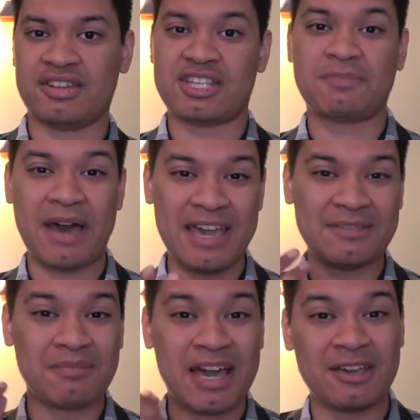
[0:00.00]

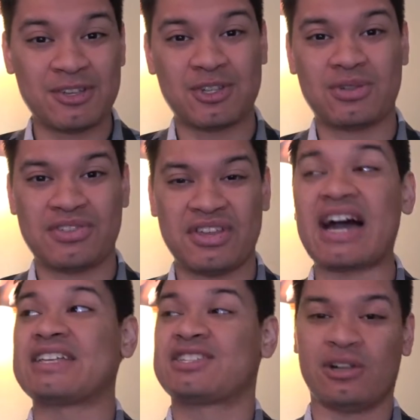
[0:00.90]
Despite my issues with it,
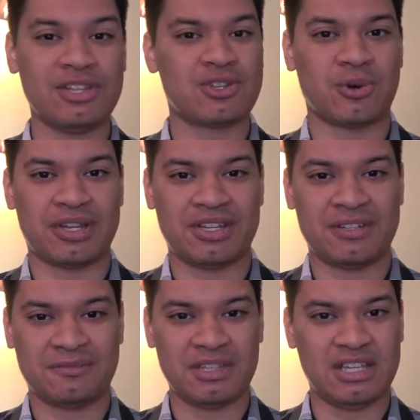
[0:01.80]
I still enjoyed
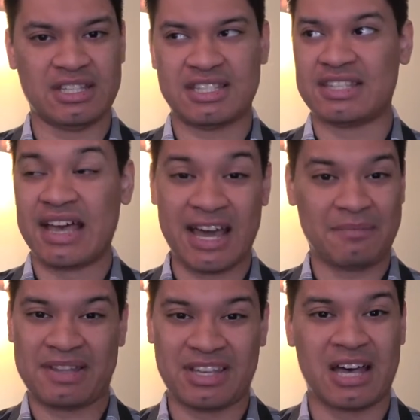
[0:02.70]
it. It's not
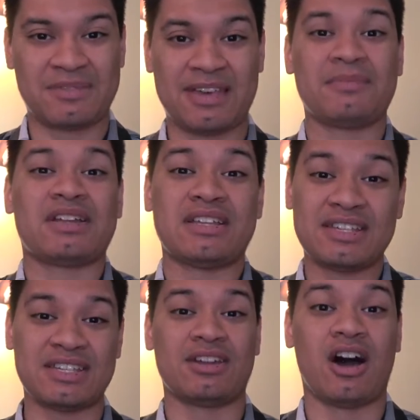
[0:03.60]
in my top 10, but it
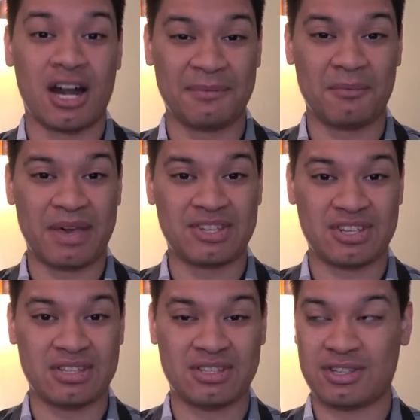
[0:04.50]
is an honorable
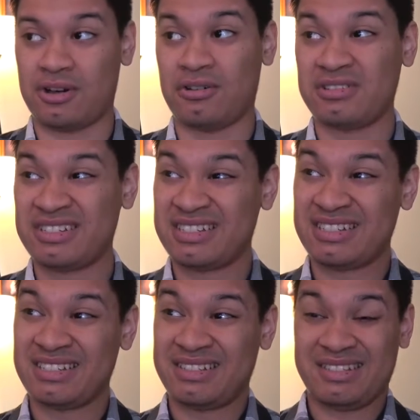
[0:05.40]
mention. So,
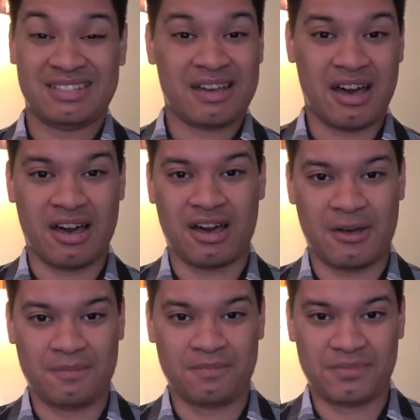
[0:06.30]

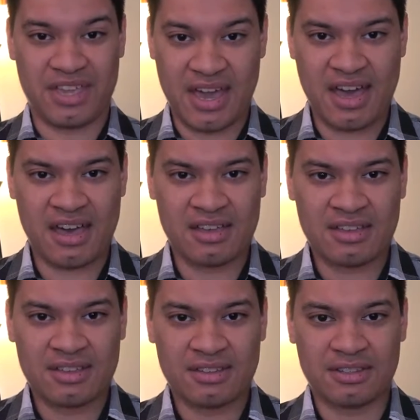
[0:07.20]
yeah,
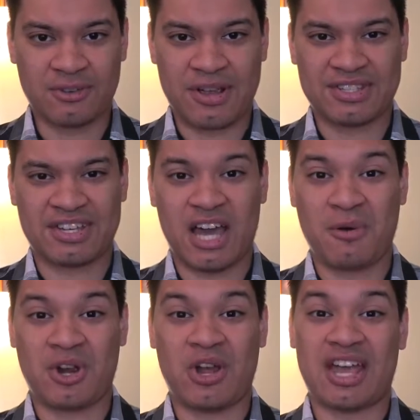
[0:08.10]
The Rise of
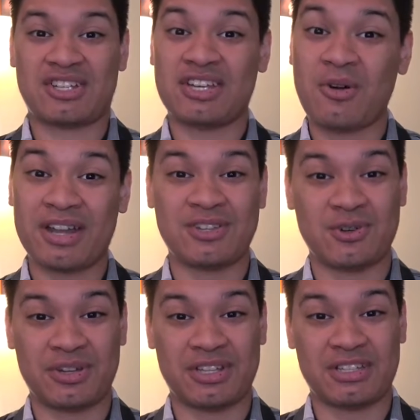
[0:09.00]
Skywalker, I actually quite
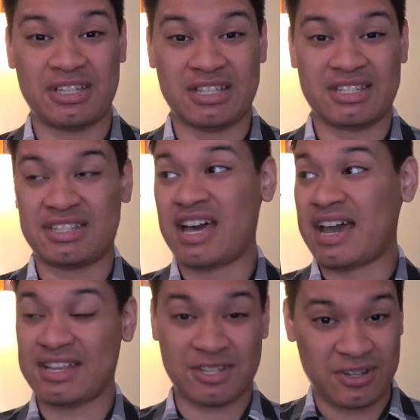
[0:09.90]
enjoyed it. It's
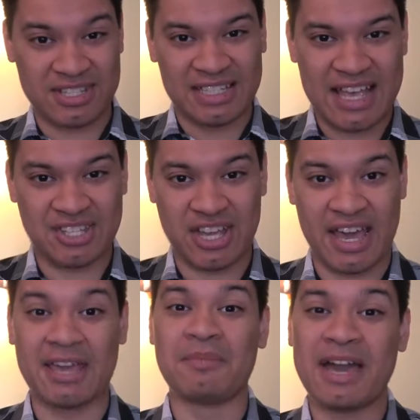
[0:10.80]
not as good as The Last
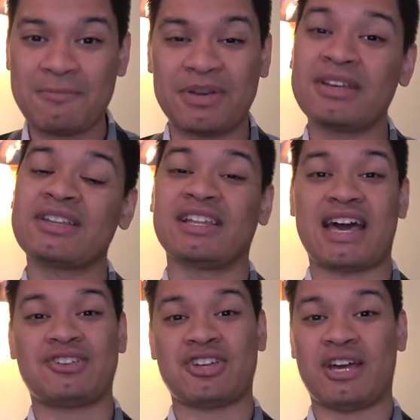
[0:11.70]
Jedi. In my opinion, The
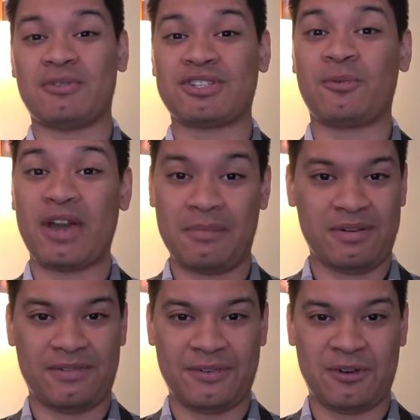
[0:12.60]
Last Jedi was a way
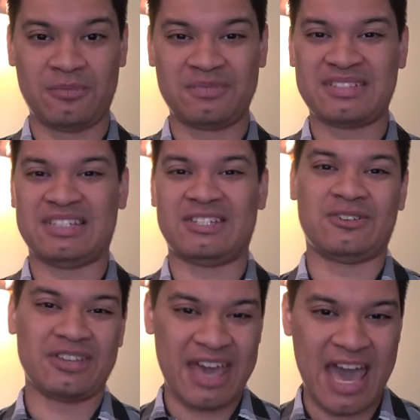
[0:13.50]
better film. You
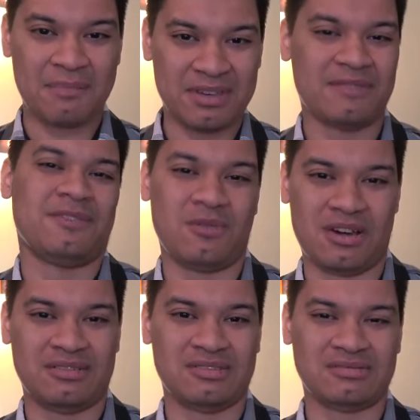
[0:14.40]
know, at me if you want.